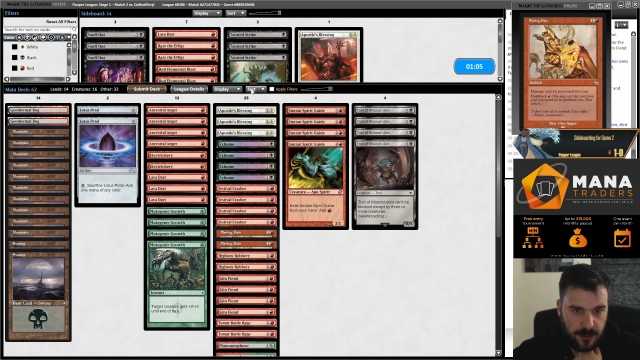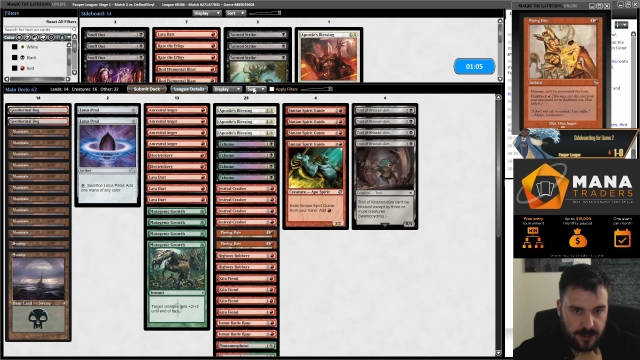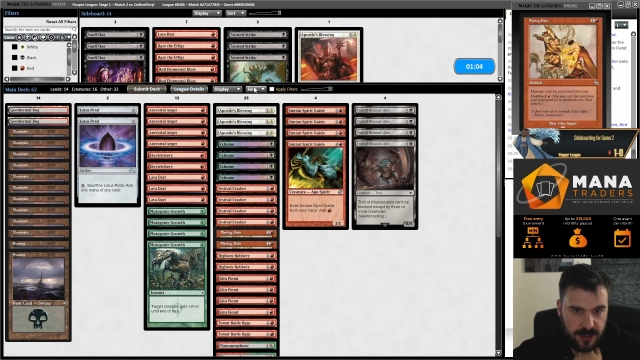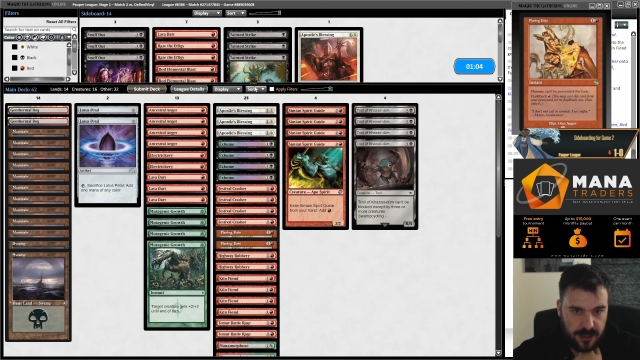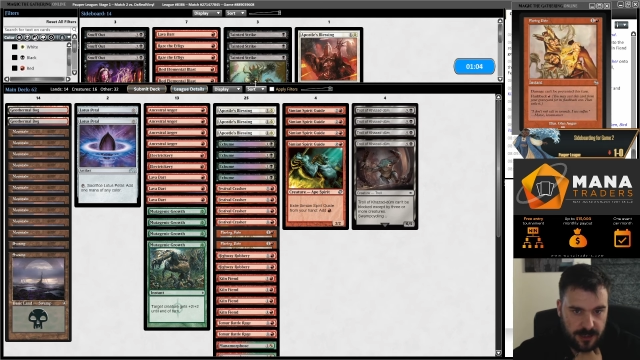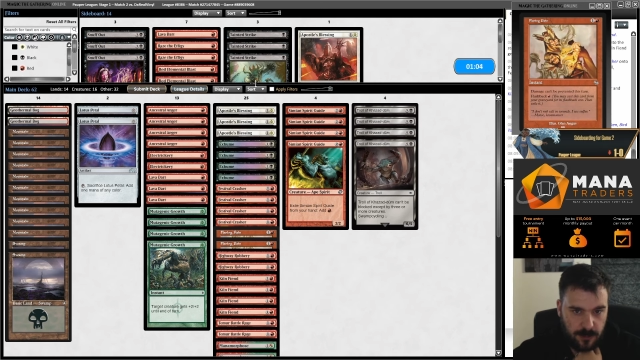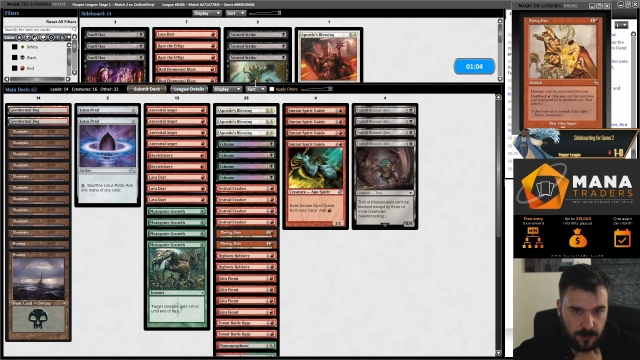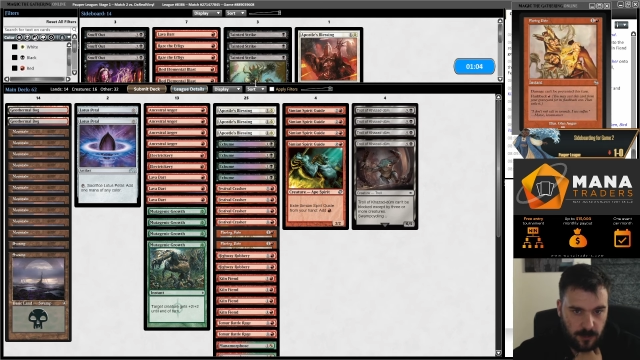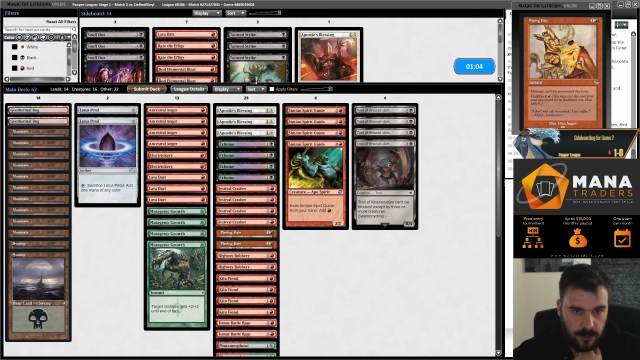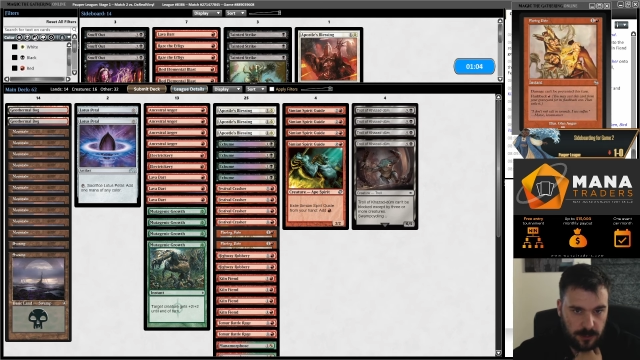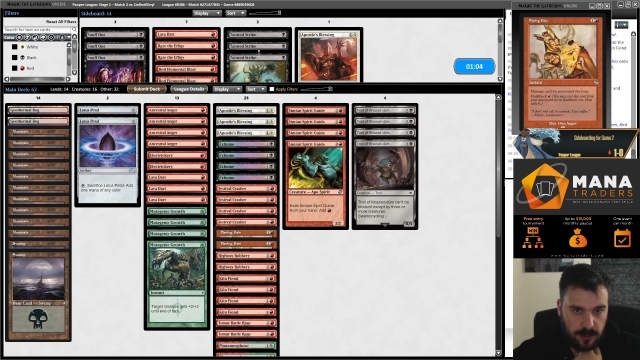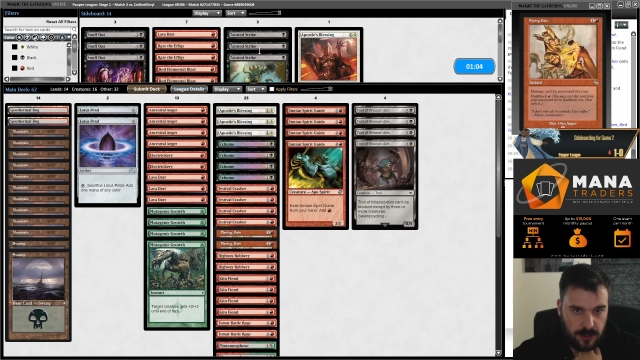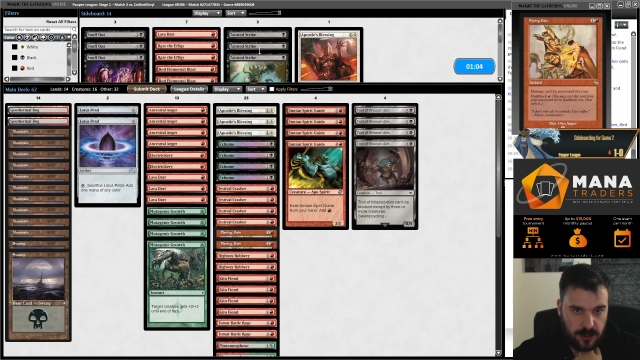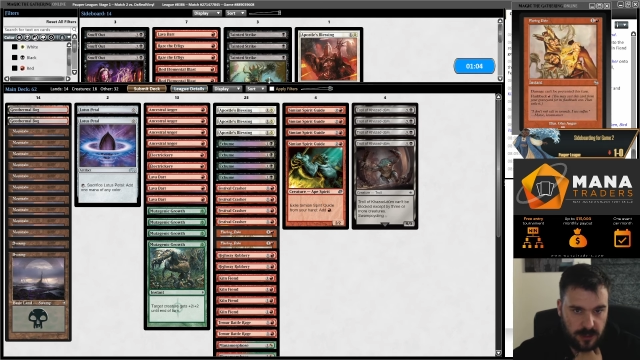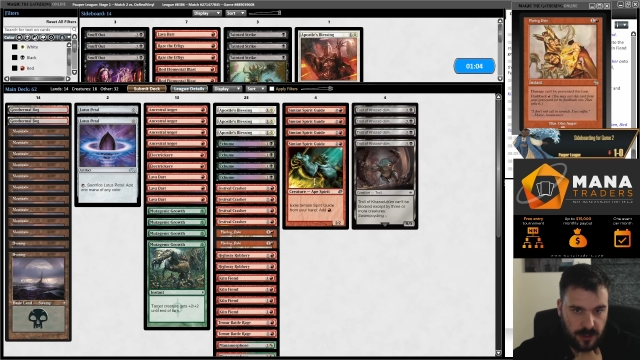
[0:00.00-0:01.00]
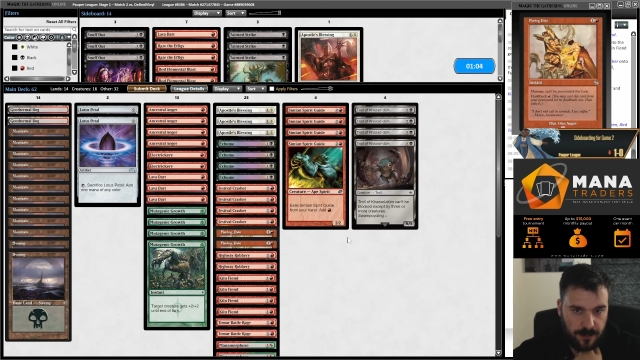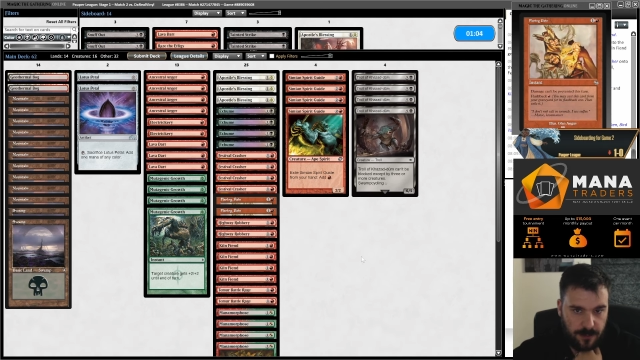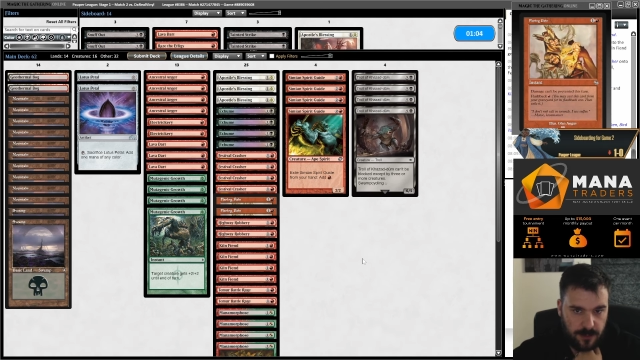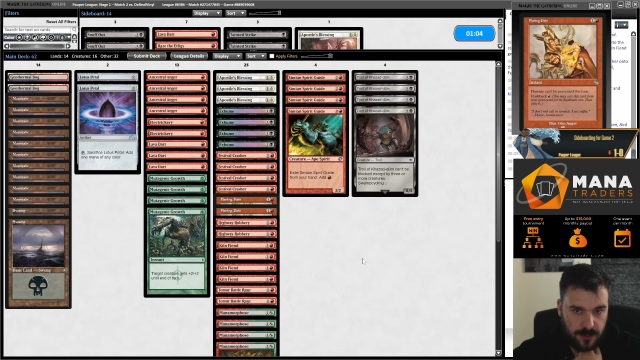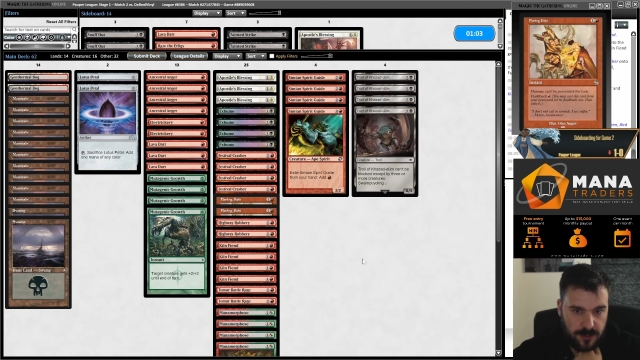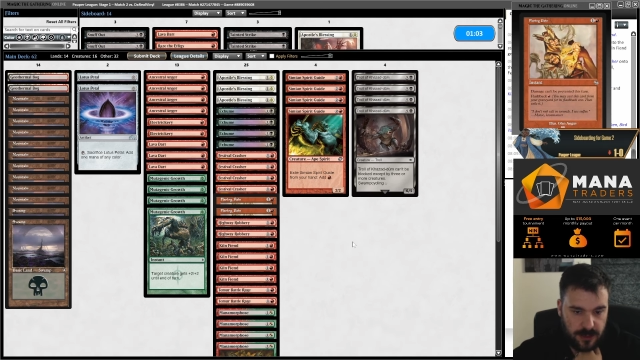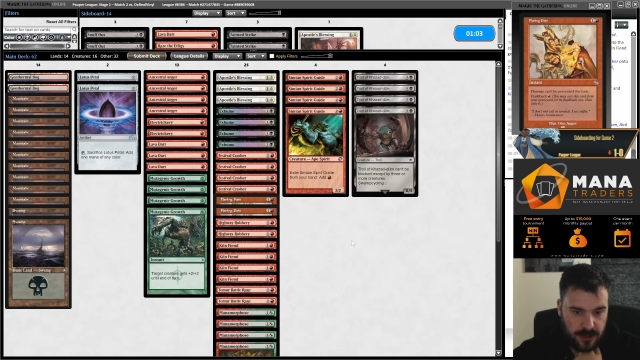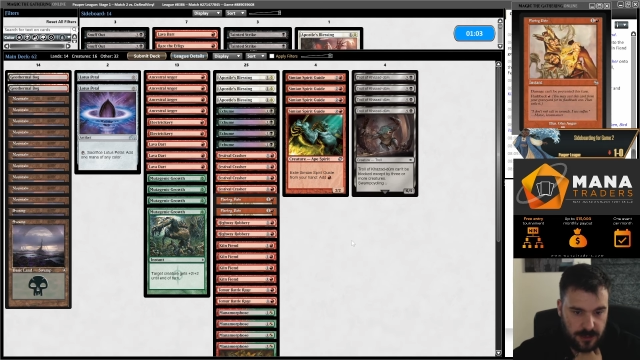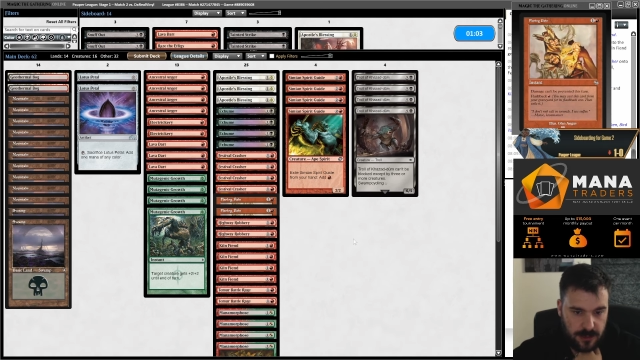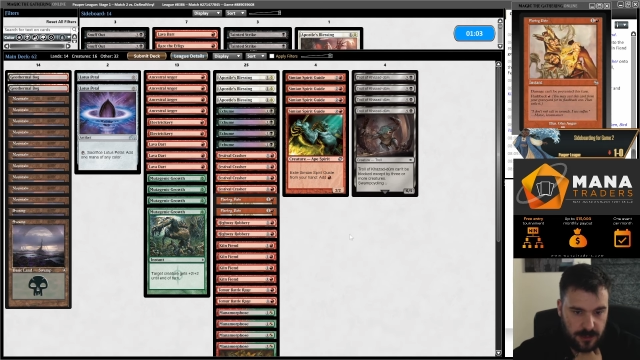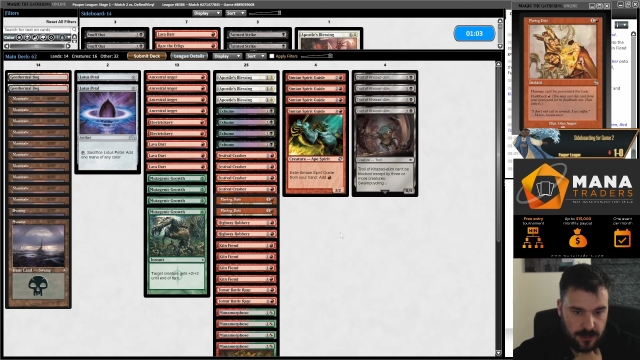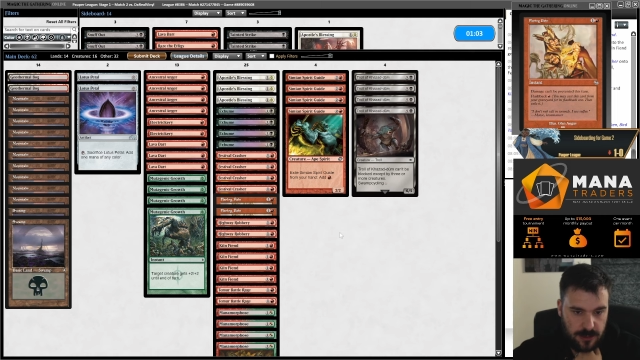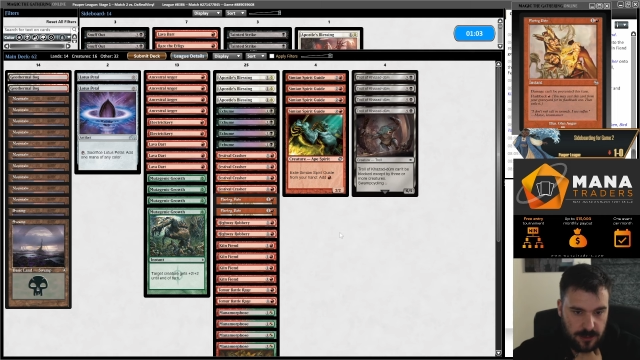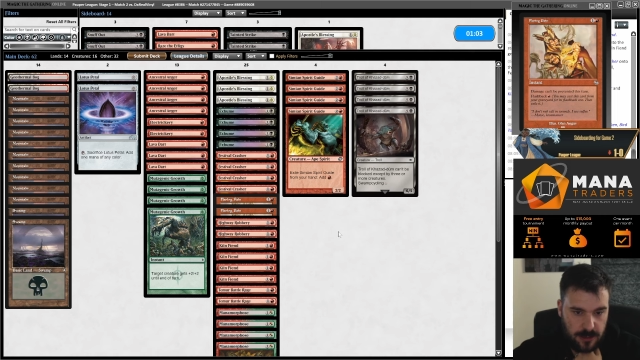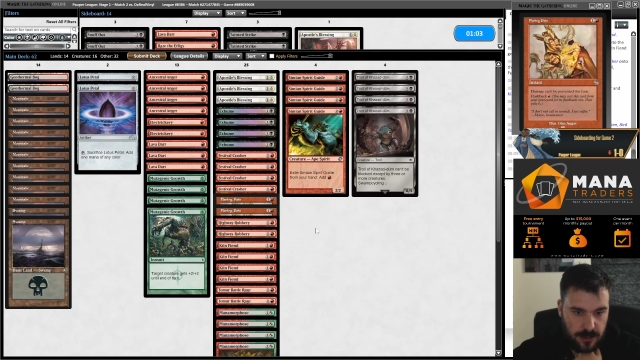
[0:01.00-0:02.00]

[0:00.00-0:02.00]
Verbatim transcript: 61, not sideboard a 60.